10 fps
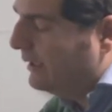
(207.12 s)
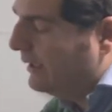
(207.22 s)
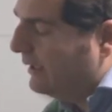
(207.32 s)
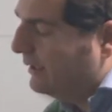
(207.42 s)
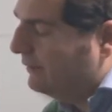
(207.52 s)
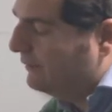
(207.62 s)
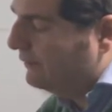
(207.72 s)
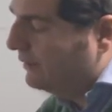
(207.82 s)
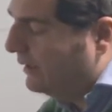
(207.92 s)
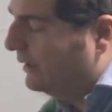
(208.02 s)
And
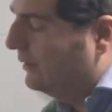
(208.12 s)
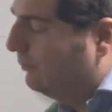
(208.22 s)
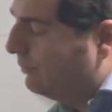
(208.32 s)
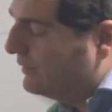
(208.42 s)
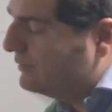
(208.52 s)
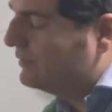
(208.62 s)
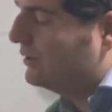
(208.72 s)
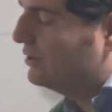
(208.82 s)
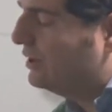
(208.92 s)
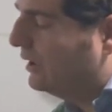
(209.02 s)
and the moment you
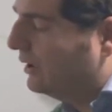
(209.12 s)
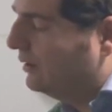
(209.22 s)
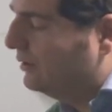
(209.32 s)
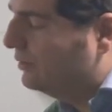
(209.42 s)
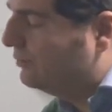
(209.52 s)
start shaking, you